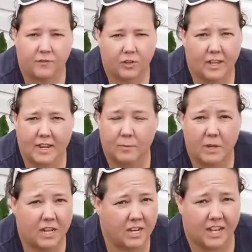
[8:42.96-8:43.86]
If you're like
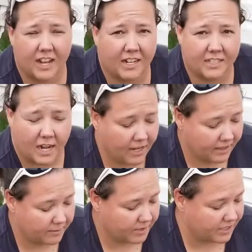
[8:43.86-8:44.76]
me and you got a ton
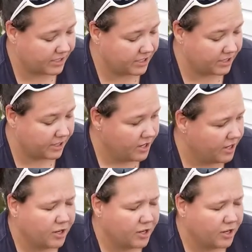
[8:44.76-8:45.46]
of them this year,